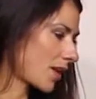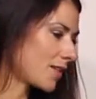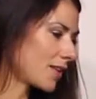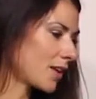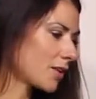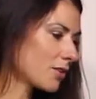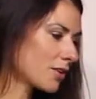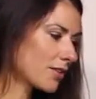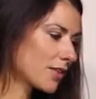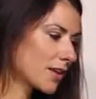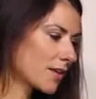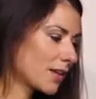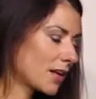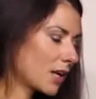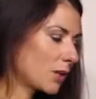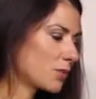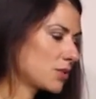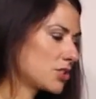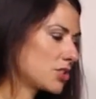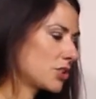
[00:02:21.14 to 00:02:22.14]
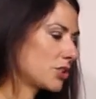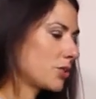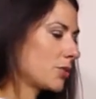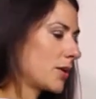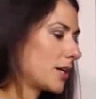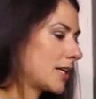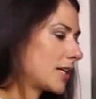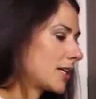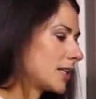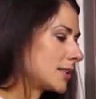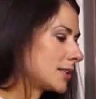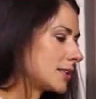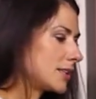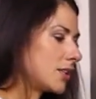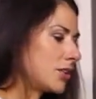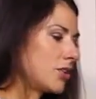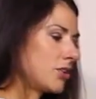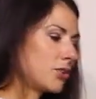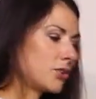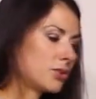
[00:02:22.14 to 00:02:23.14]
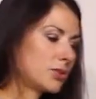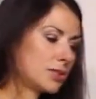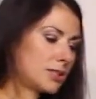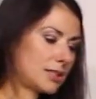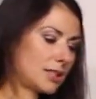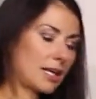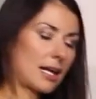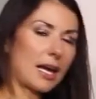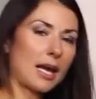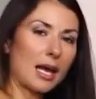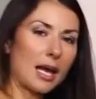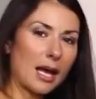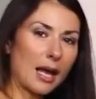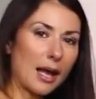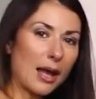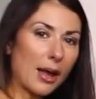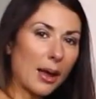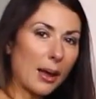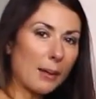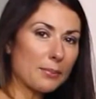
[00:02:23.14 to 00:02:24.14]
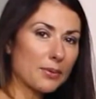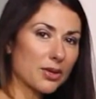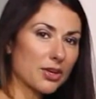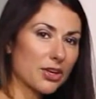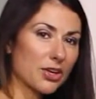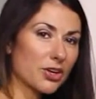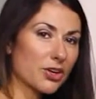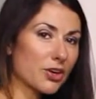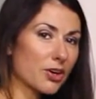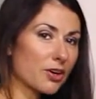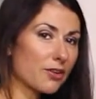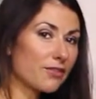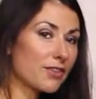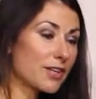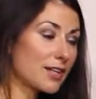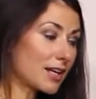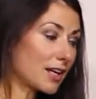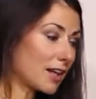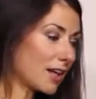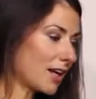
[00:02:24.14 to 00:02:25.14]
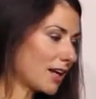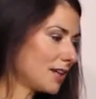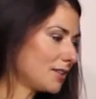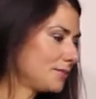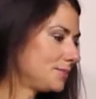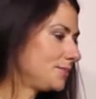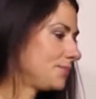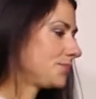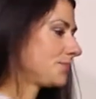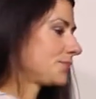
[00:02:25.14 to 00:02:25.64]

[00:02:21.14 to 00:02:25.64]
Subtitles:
The other thing that I would do is use Epicure vanilla,